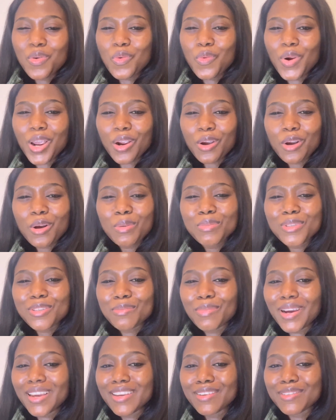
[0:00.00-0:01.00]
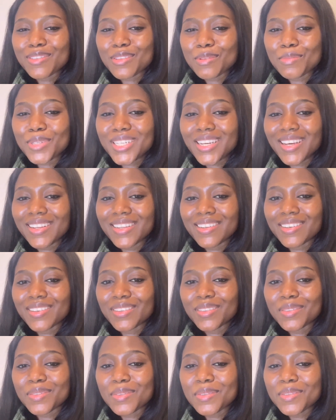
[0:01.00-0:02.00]
Welcome to my YouTube
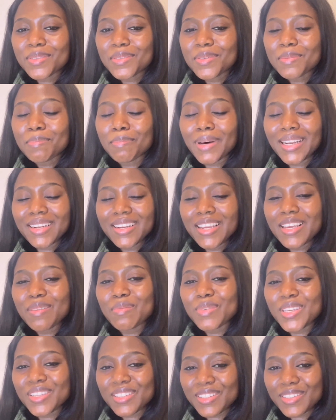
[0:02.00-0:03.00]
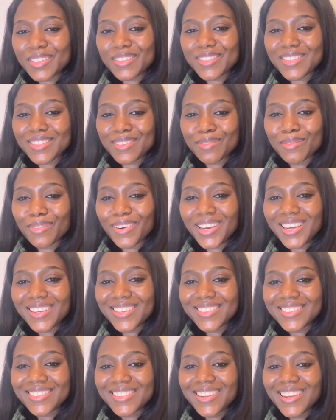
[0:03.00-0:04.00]
channel. My name is Uc
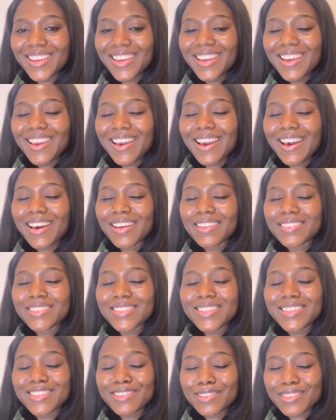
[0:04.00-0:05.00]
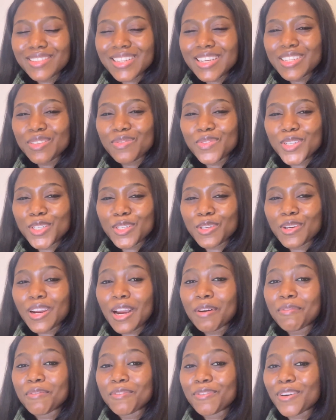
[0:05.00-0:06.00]
Gwen and in today's video
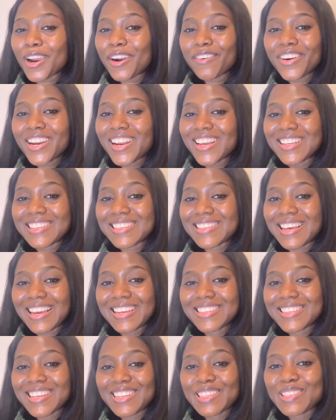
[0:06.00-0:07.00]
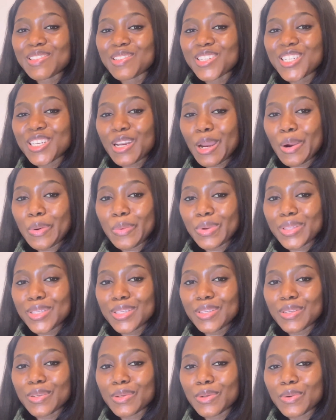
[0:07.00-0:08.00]
I'm very excited to share
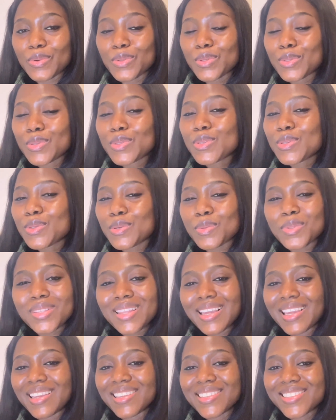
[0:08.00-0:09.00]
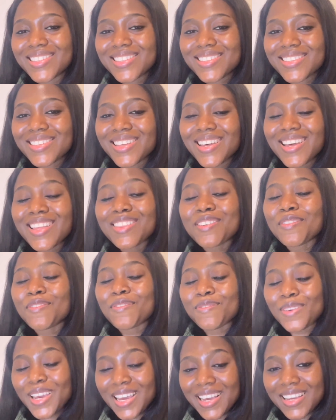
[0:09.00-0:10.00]
with you two things. The
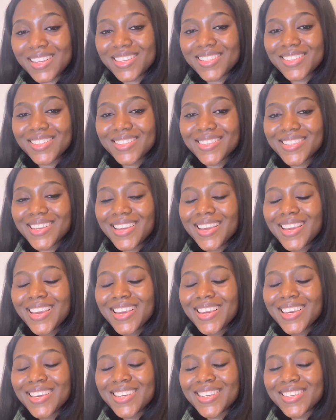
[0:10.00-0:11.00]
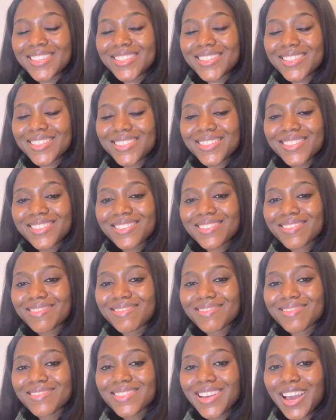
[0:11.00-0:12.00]
first is
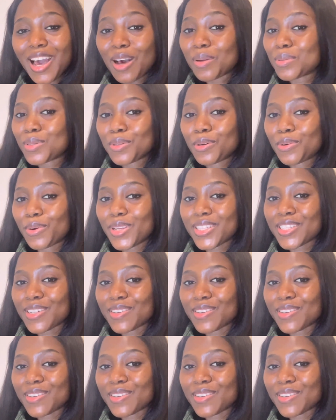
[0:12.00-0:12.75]
how to create